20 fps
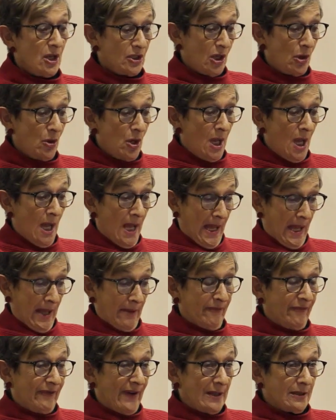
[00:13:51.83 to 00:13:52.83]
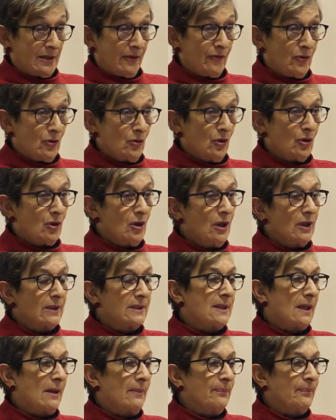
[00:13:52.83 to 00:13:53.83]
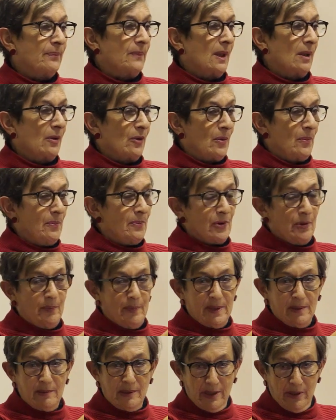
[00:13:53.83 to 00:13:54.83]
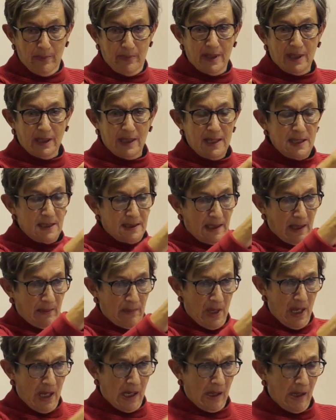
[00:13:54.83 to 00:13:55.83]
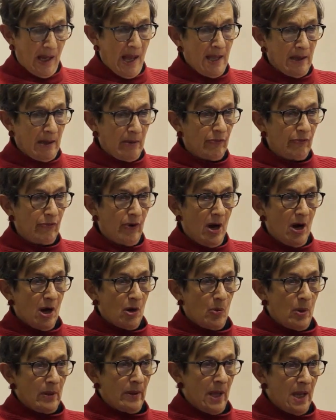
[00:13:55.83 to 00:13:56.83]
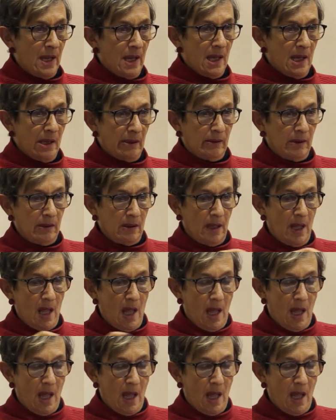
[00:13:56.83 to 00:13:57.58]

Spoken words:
So, in fact, if you look at in the Middle East, again, Iraq went here,